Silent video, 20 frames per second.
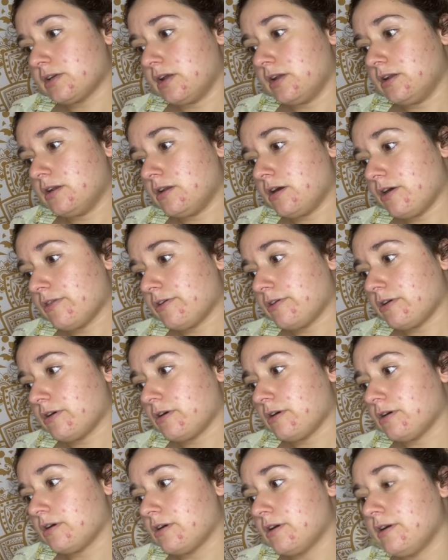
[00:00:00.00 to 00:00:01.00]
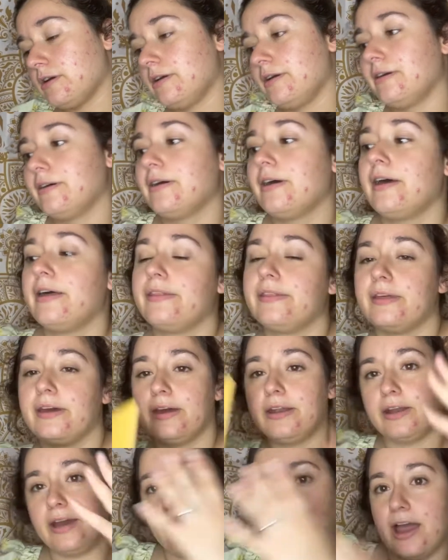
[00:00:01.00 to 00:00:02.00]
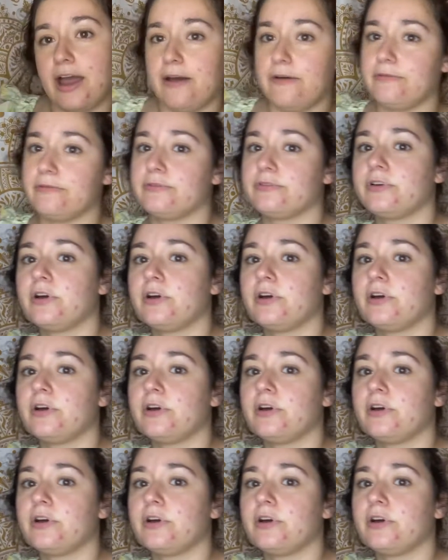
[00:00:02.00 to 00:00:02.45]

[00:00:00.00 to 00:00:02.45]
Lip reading: another, and then I have